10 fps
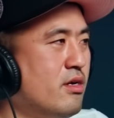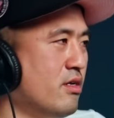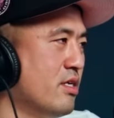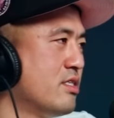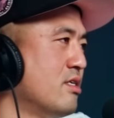
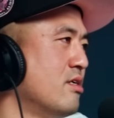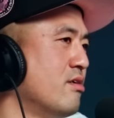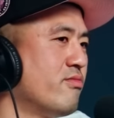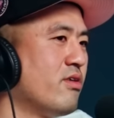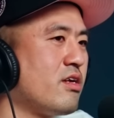Unless
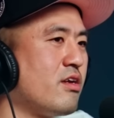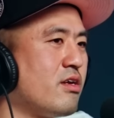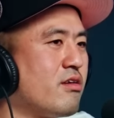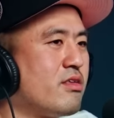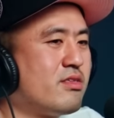you
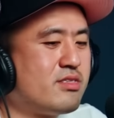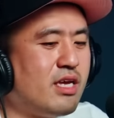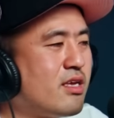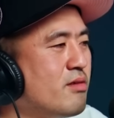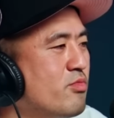fucking
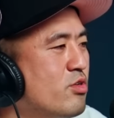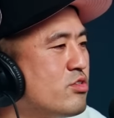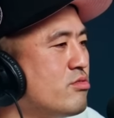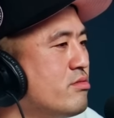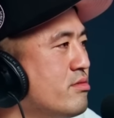take him
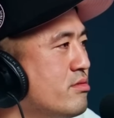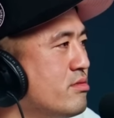with you.